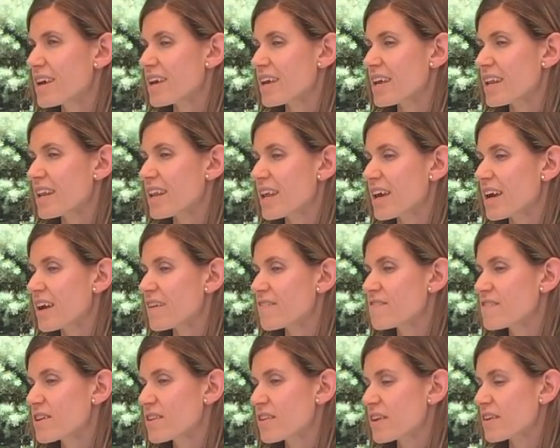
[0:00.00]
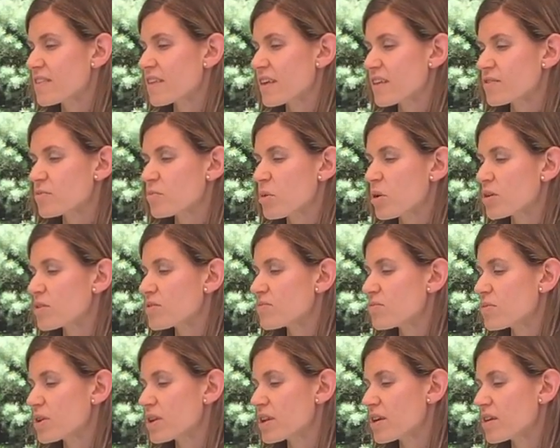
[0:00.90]
And I feel like that's part
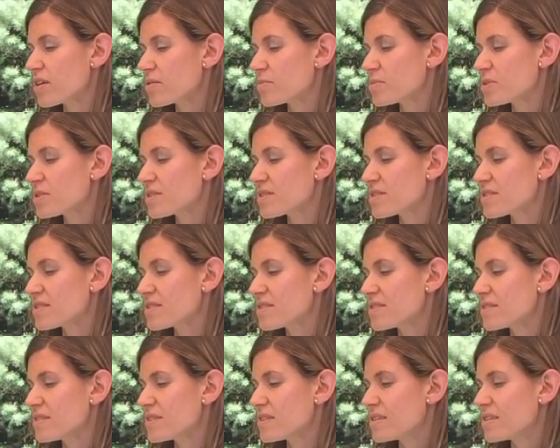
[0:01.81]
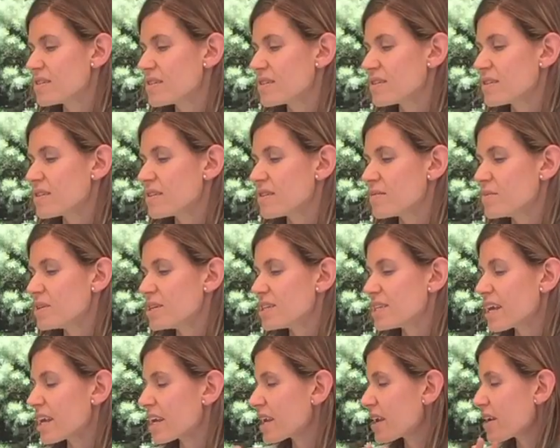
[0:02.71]
of what helps me
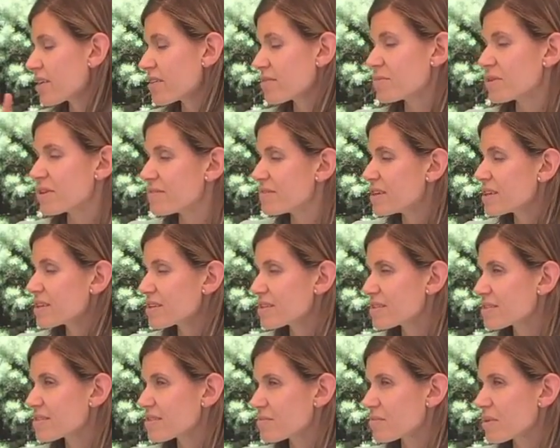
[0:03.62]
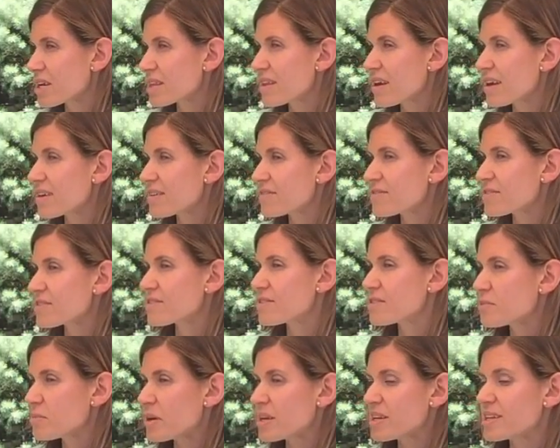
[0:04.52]
take care of my feelings in my life, is
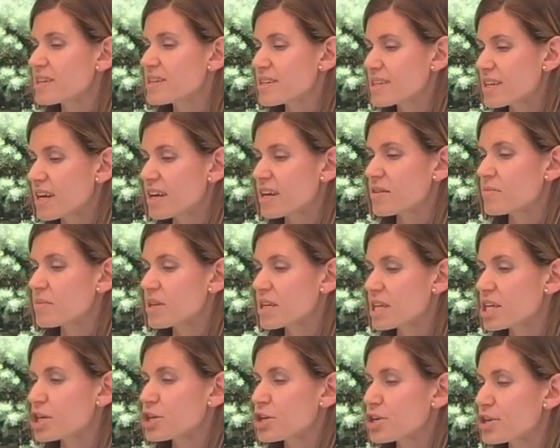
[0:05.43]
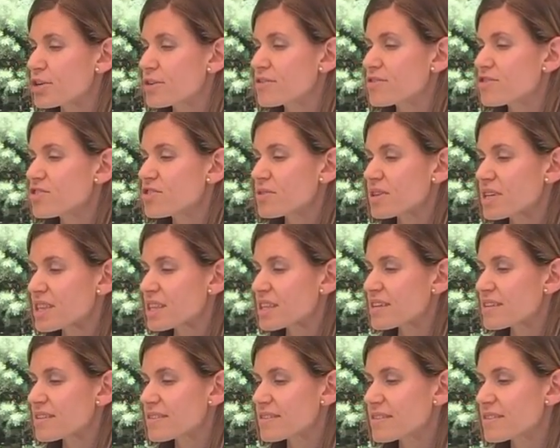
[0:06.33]
spending time here doing
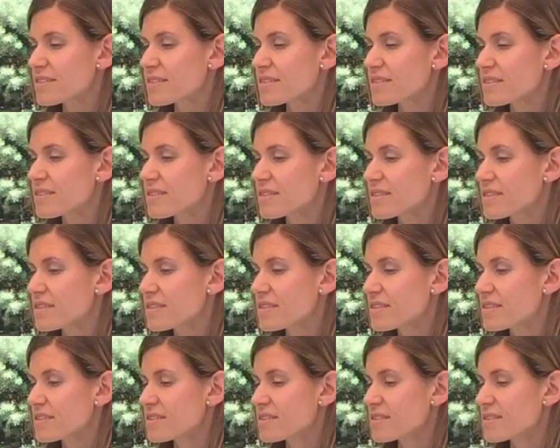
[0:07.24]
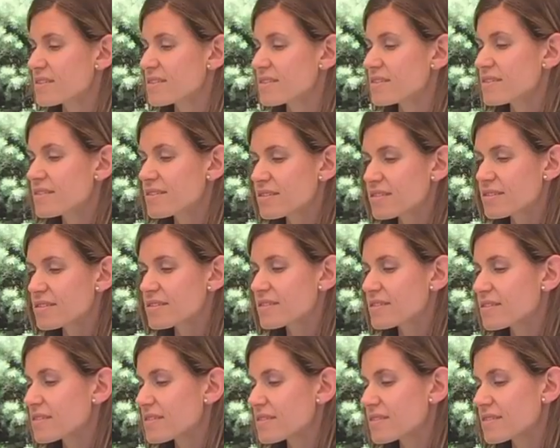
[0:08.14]
this.
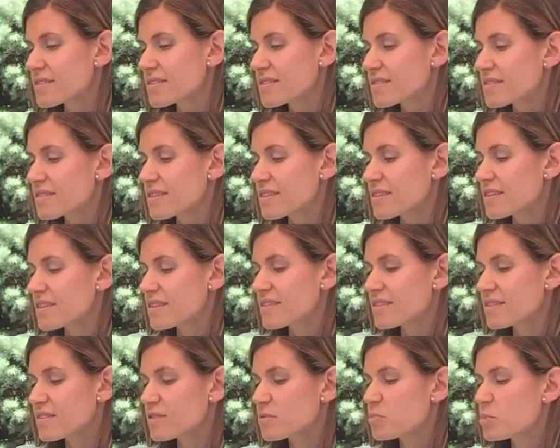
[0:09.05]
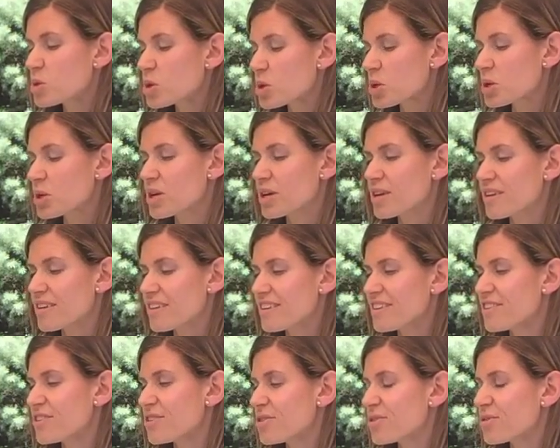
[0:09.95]
This book,
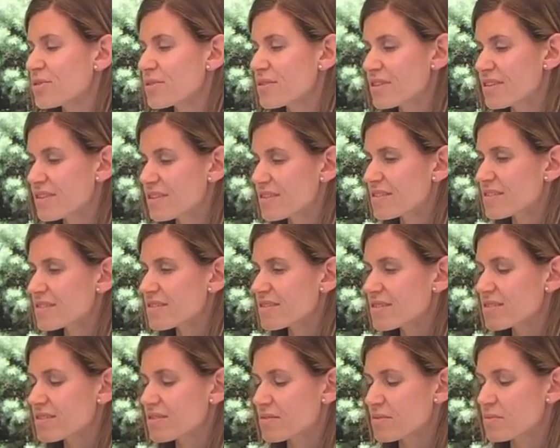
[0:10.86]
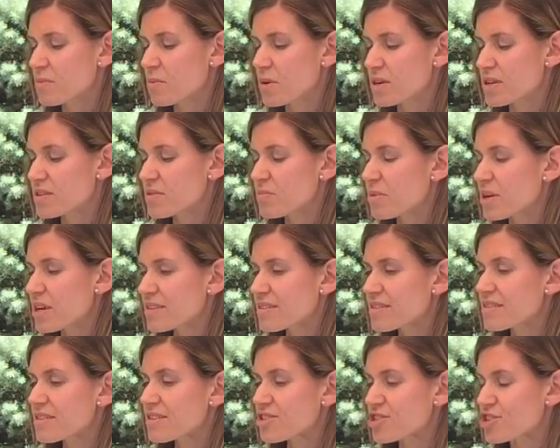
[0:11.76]
is one of the
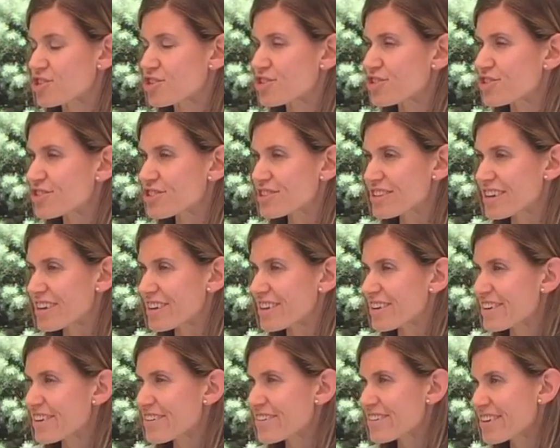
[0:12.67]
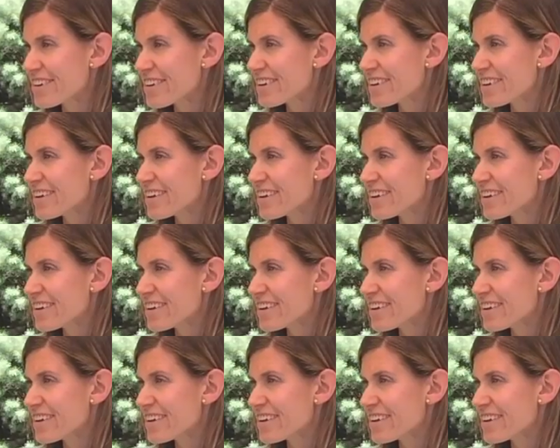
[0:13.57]
best listeners I know,